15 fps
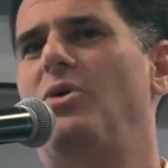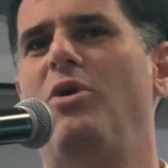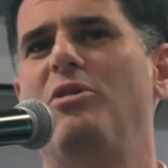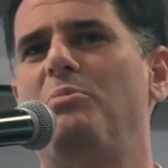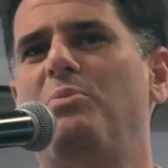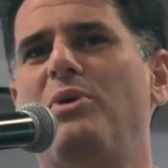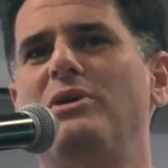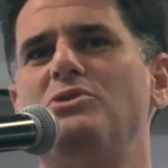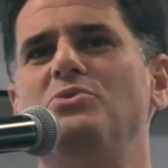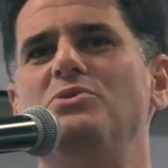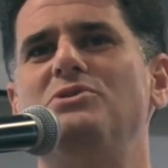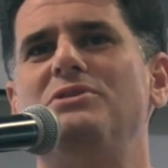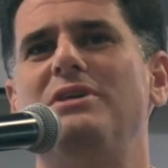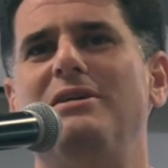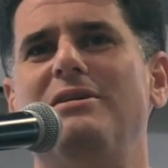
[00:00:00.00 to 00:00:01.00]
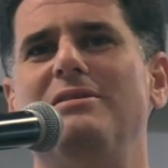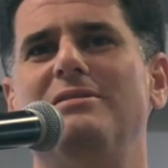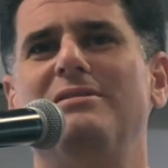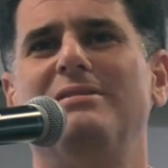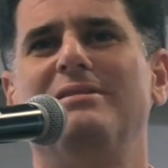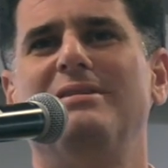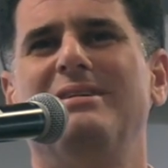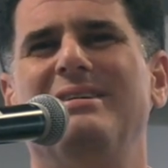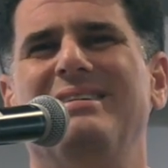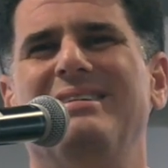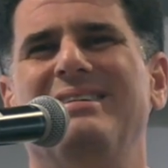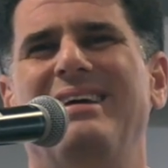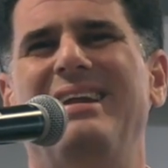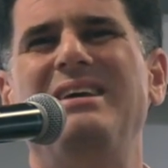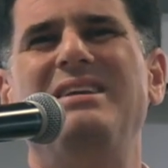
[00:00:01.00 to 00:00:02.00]
All the press was there.
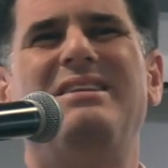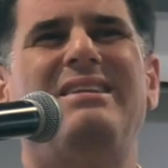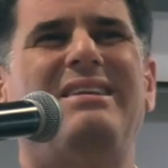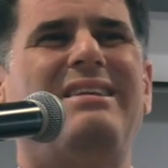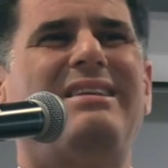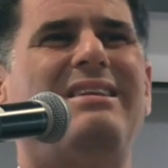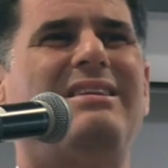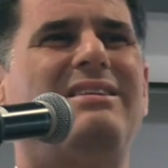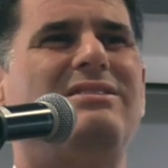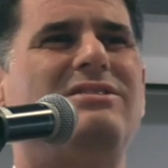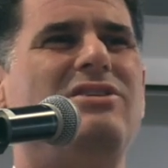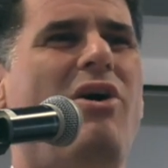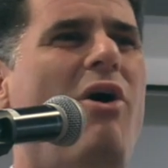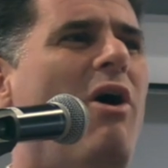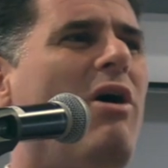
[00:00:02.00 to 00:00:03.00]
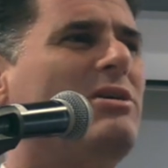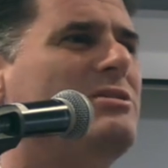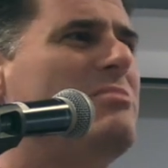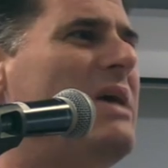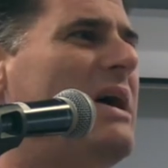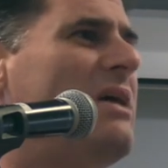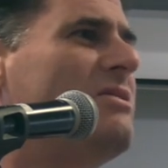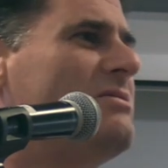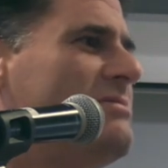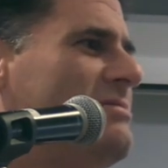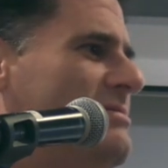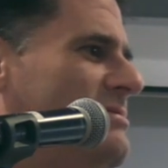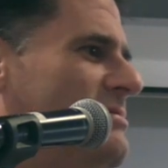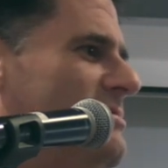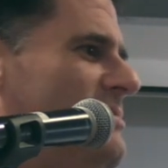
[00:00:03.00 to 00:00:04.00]
And he talked about
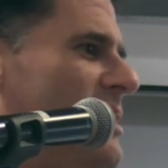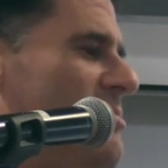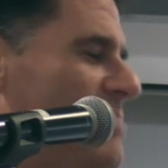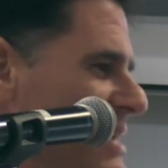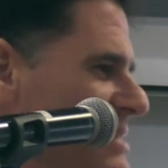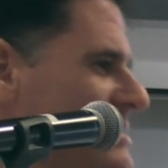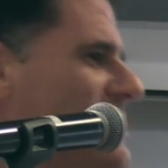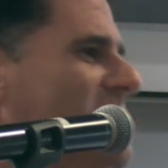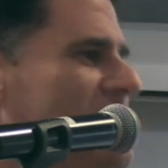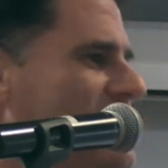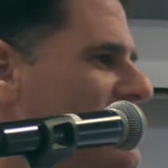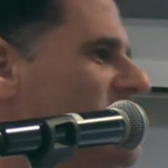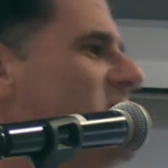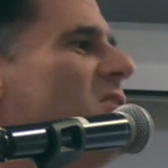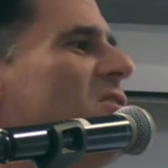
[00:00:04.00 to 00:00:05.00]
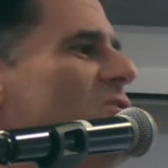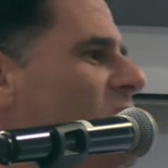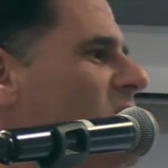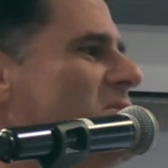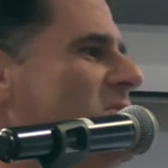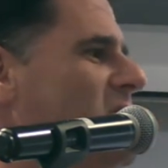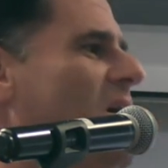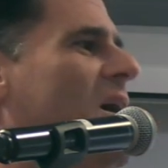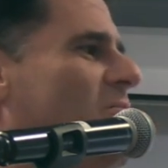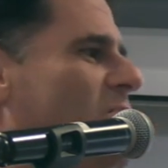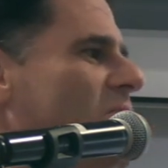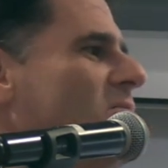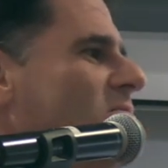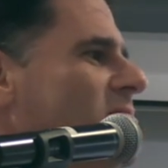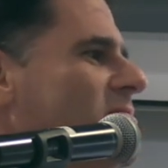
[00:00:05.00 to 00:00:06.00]
and basically continued this
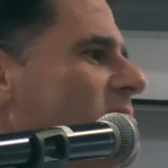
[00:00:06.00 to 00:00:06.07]
libel.